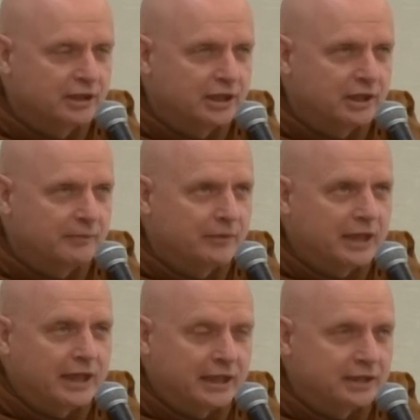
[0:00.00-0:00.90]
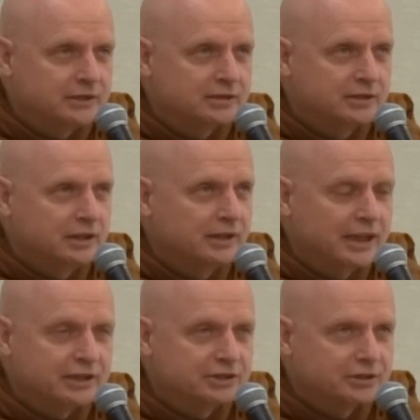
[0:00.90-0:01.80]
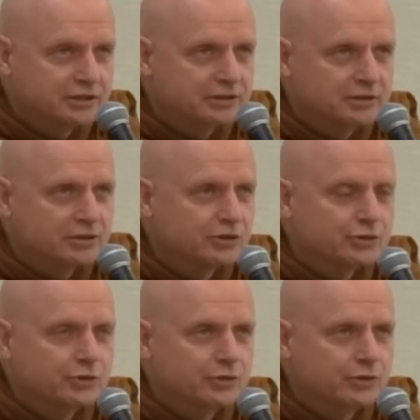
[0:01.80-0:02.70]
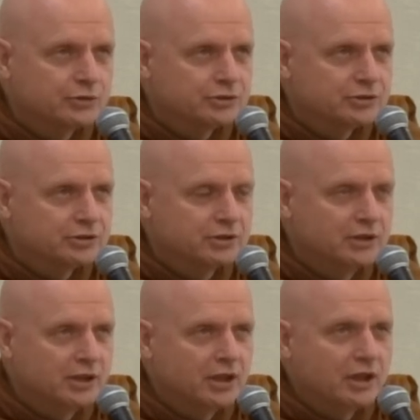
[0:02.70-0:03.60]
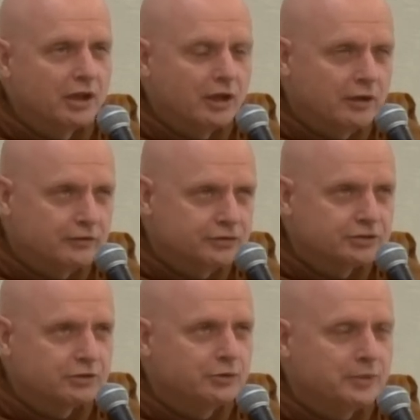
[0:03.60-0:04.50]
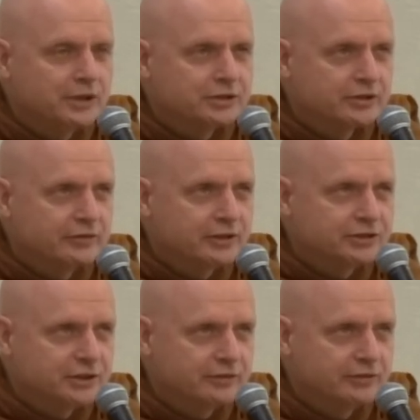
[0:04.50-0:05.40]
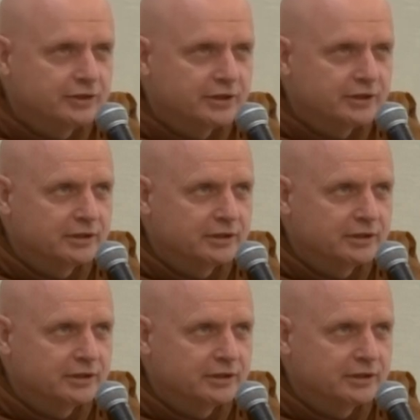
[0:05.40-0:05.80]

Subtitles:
and that's the cause of so much of our suffering.